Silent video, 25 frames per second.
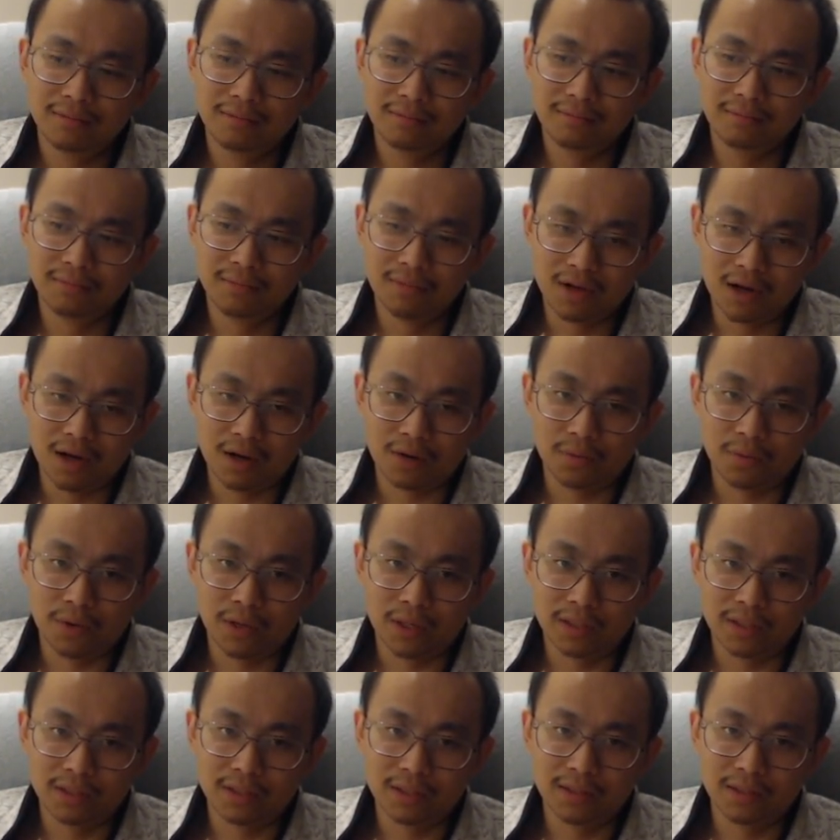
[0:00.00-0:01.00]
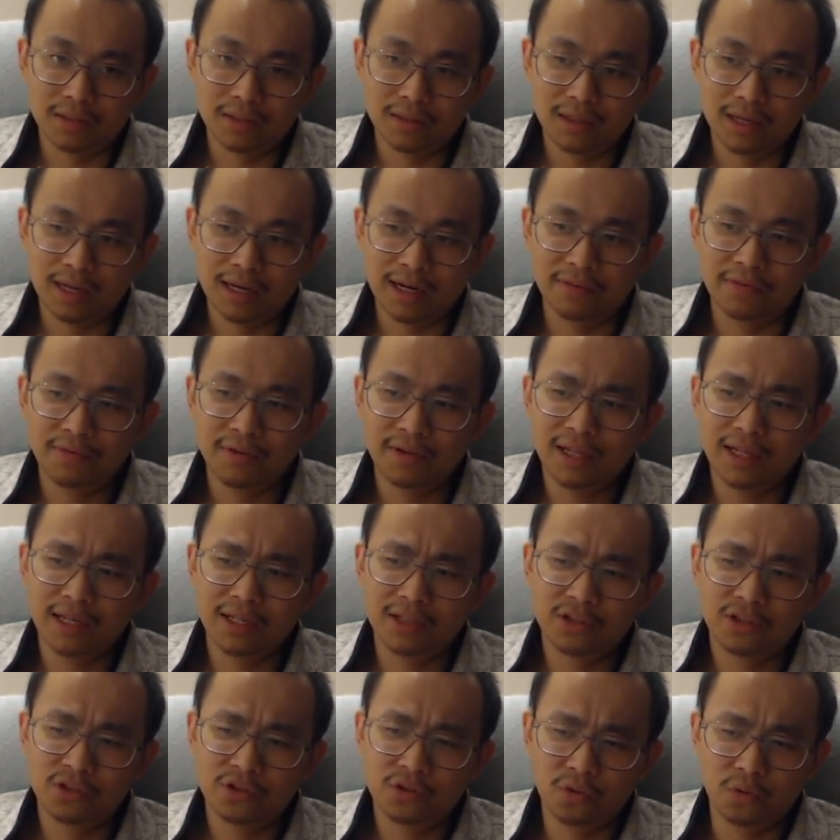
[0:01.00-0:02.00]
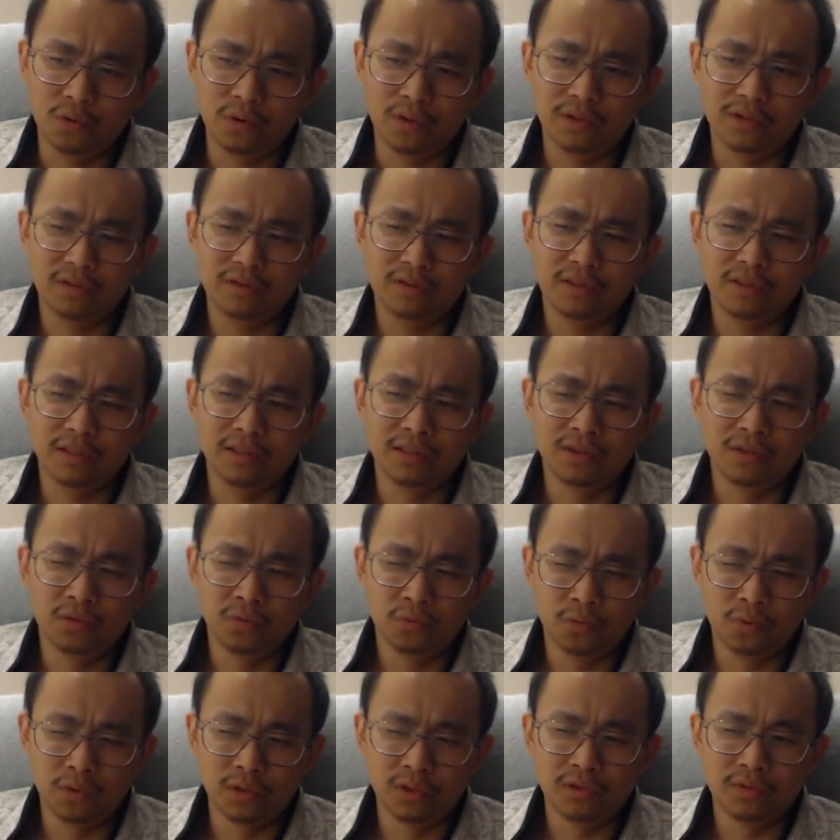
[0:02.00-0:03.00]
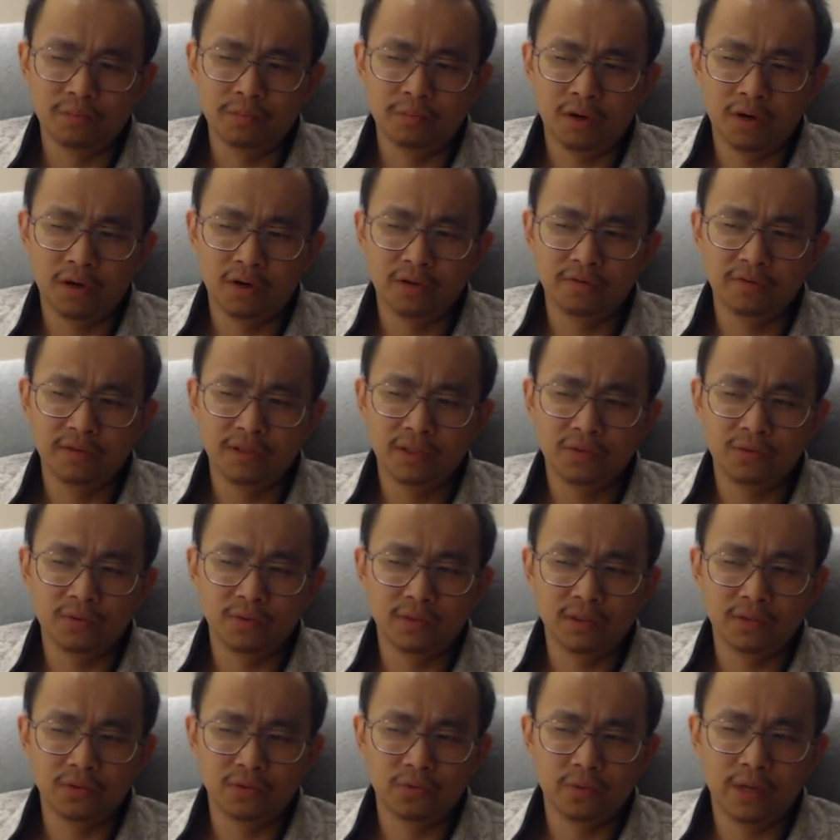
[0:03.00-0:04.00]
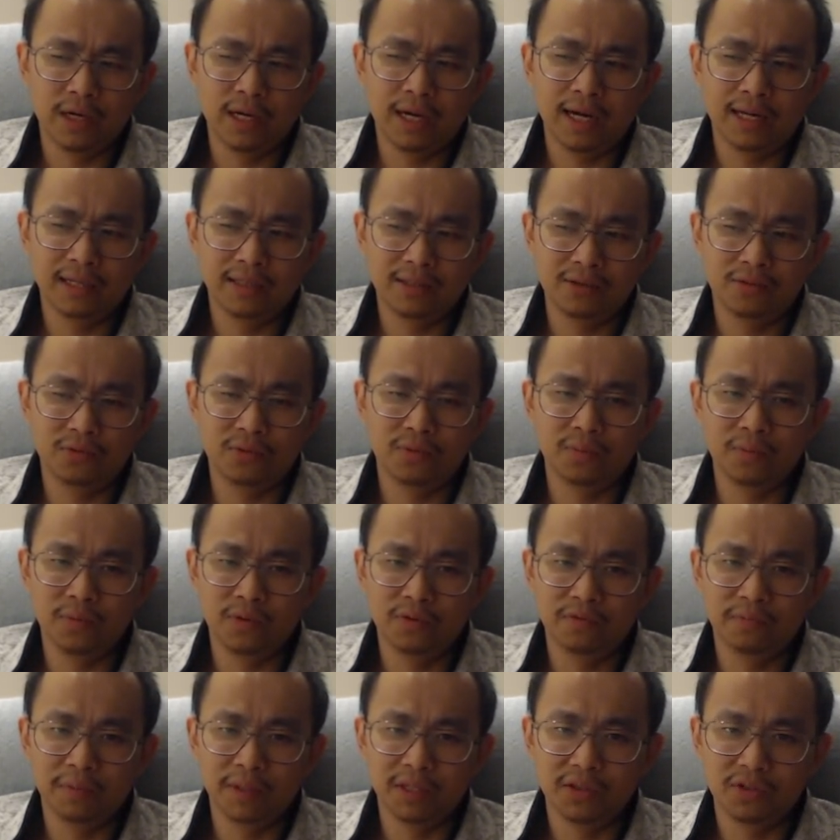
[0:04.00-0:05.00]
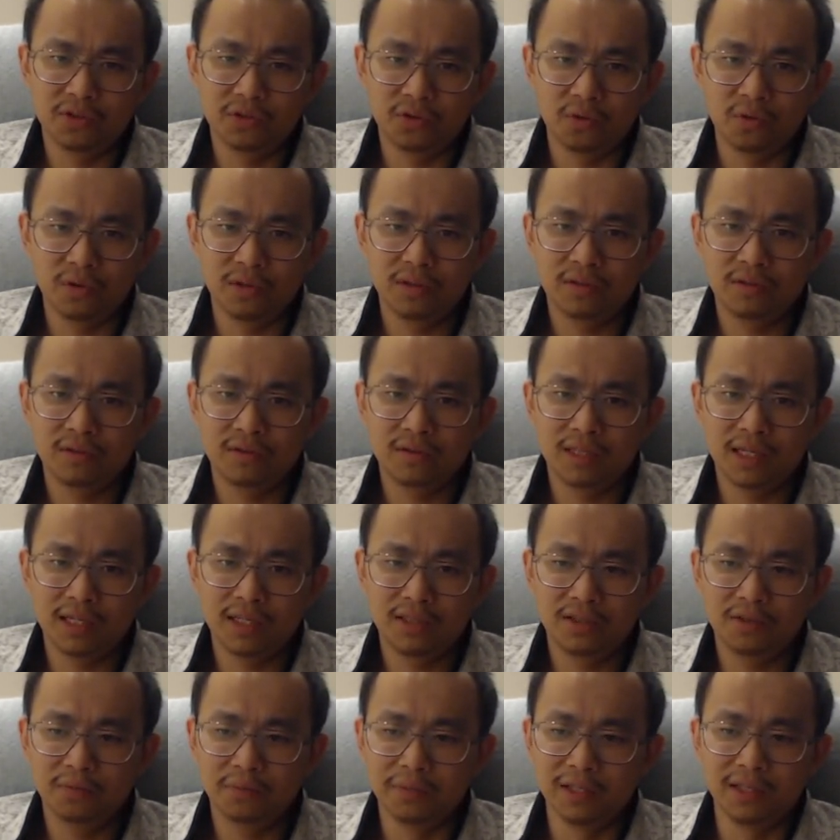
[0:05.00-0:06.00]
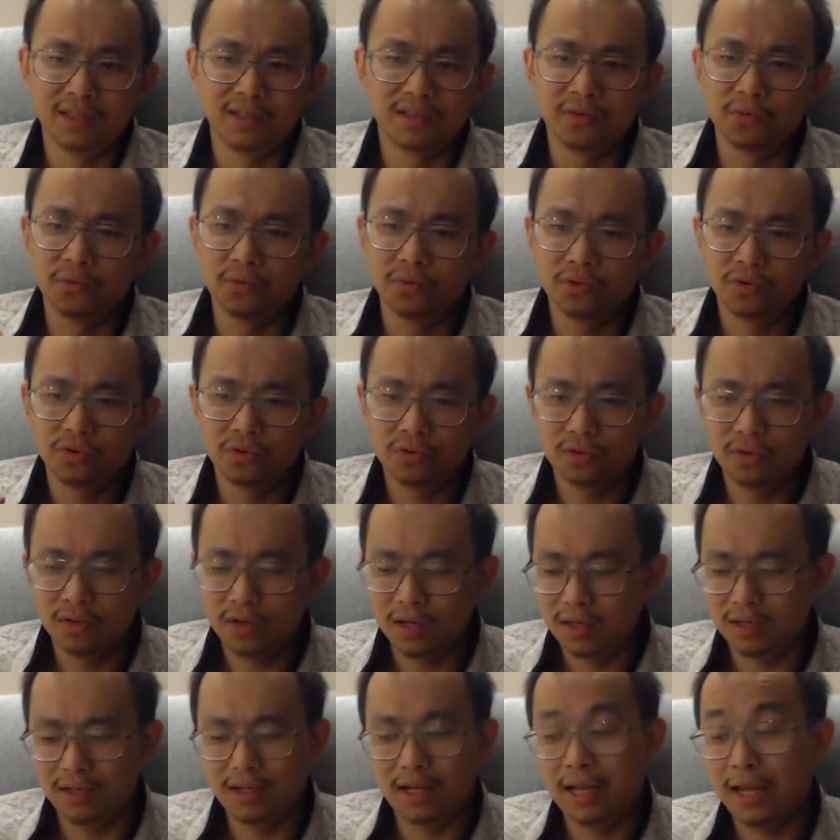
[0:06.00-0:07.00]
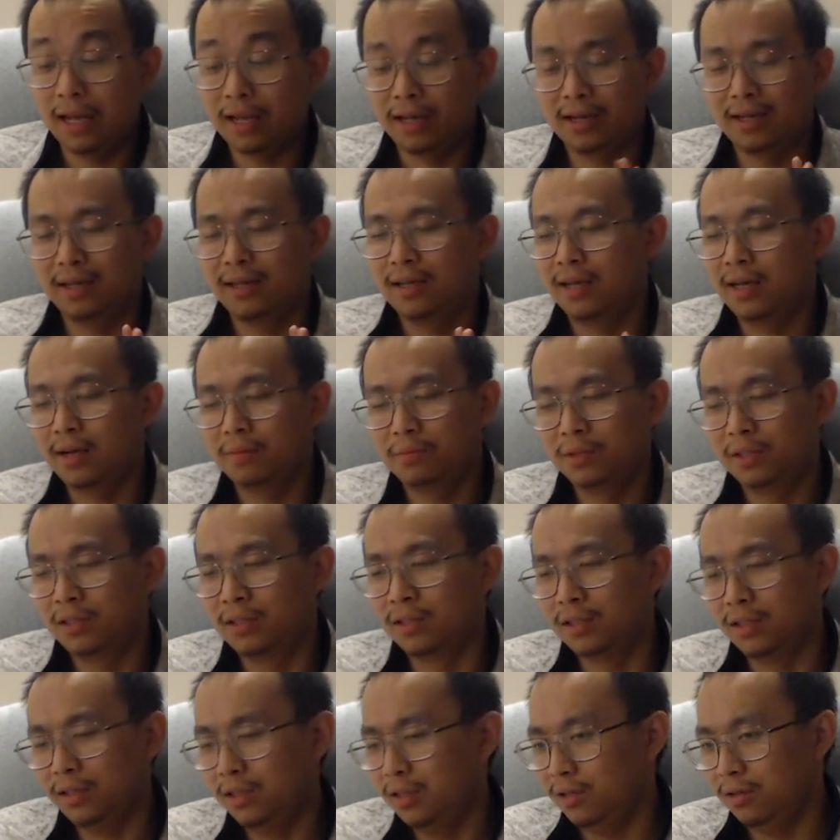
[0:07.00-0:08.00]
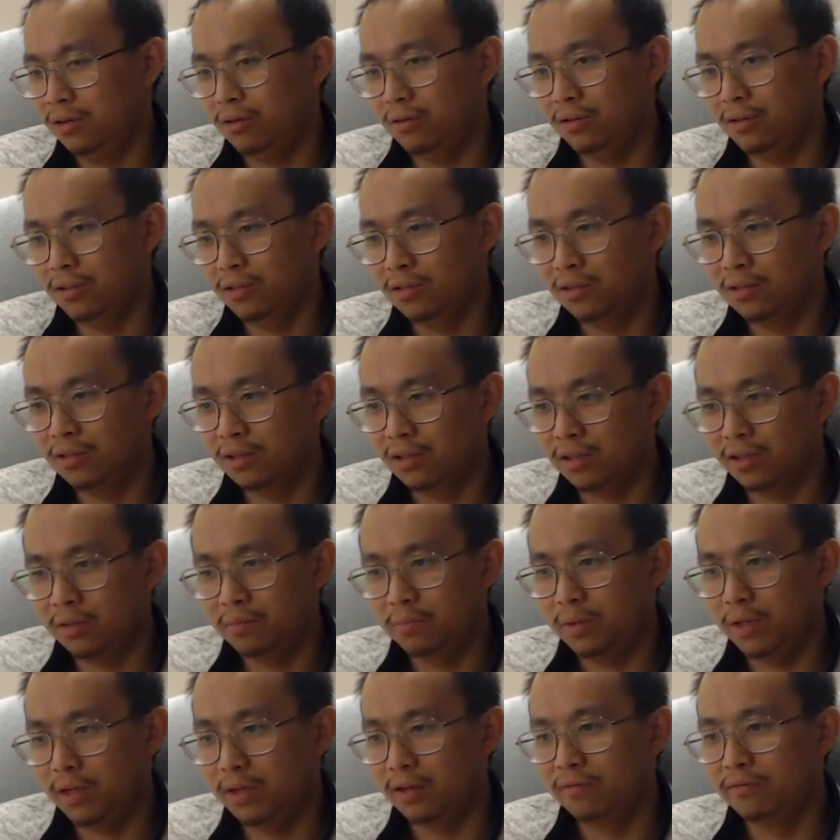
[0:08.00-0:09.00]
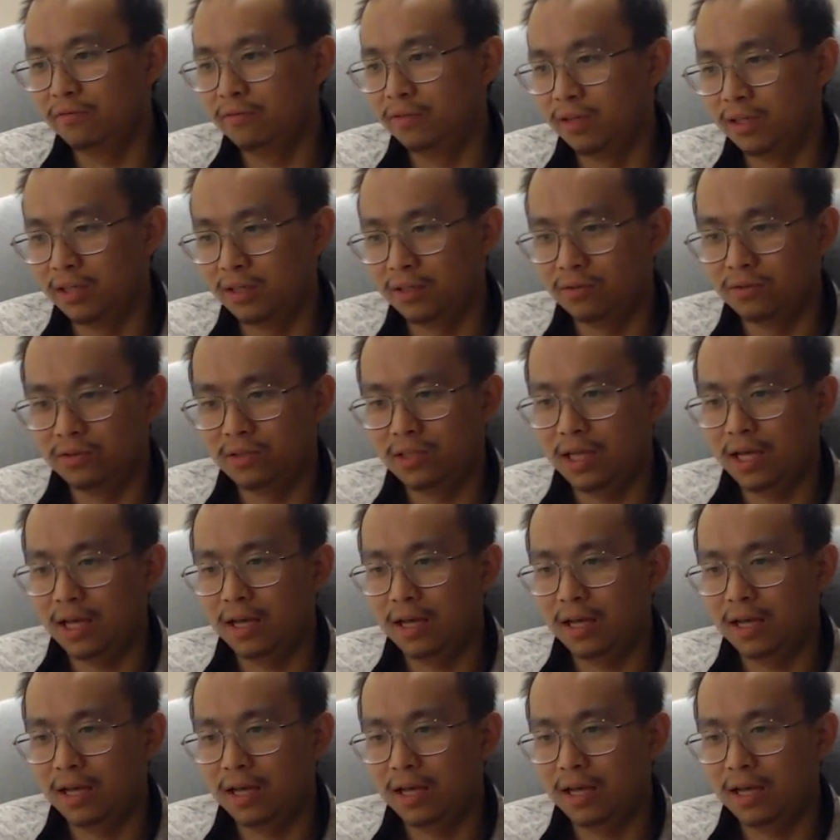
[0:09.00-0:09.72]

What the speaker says: not watch it. And I feel like shorts is the worst part of this, which is why I had to remove my shorts section, because it was like, I kept clicking on these clickbait videos